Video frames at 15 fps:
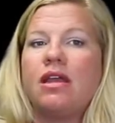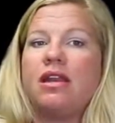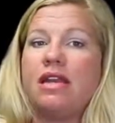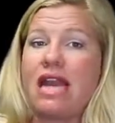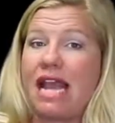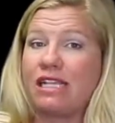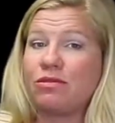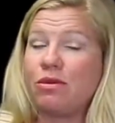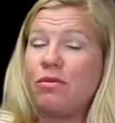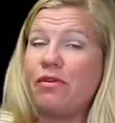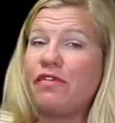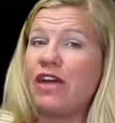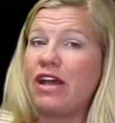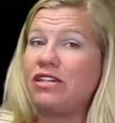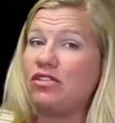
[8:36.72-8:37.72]
Next, we
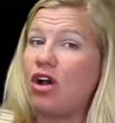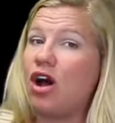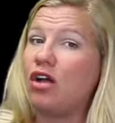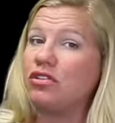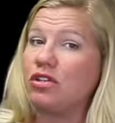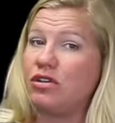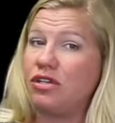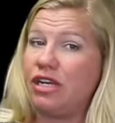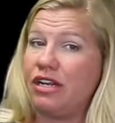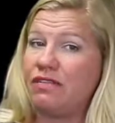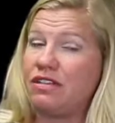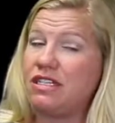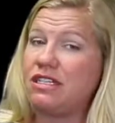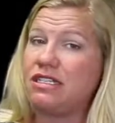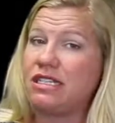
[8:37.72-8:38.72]
move on to
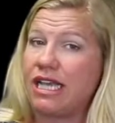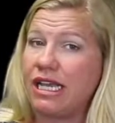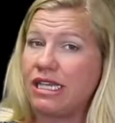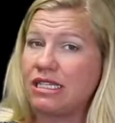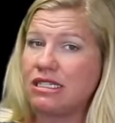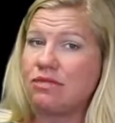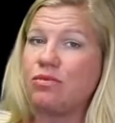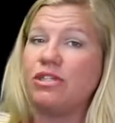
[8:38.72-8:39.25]
alternative 6,